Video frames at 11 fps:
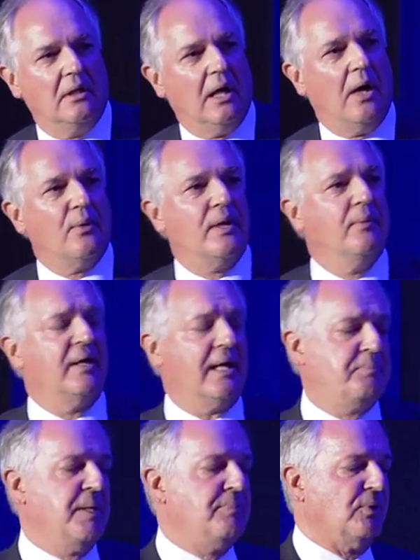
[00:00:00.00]
How can we
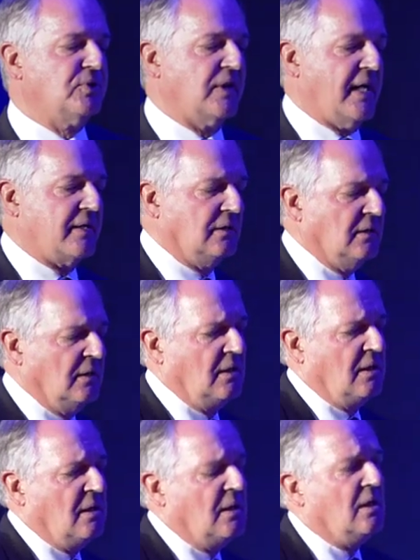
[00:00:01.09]
get people together
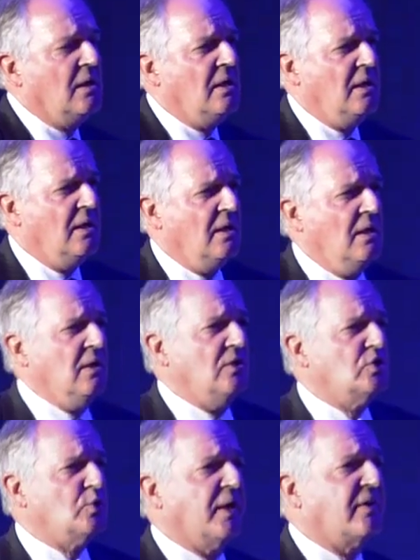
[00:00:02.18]

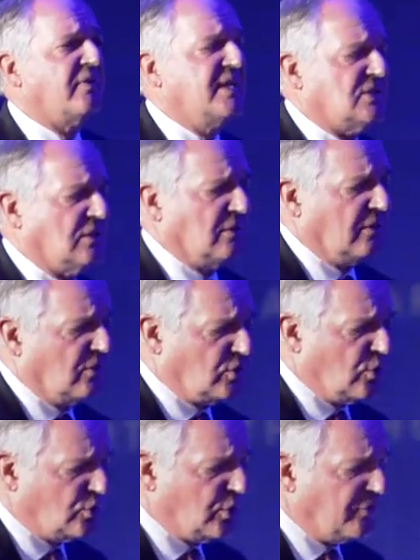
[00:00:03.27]
to
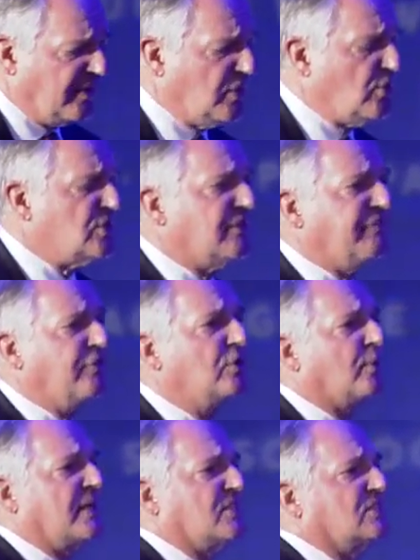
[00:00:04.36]
reduce the food
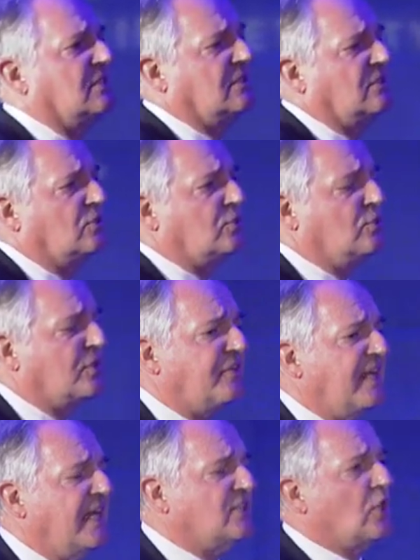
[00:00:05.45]
waste, to
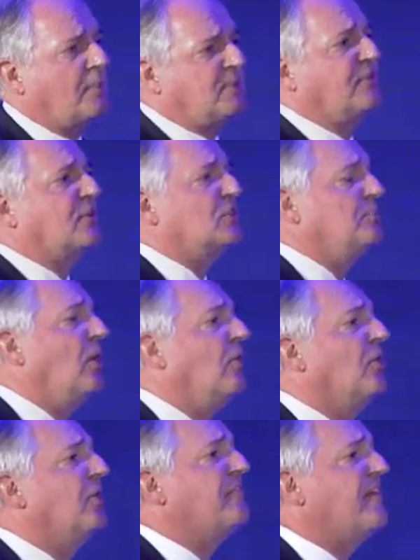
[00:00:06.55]
create jobs for the
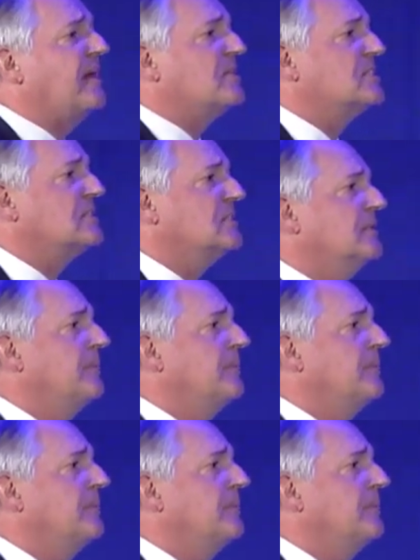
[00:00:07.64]
smallholder farmers?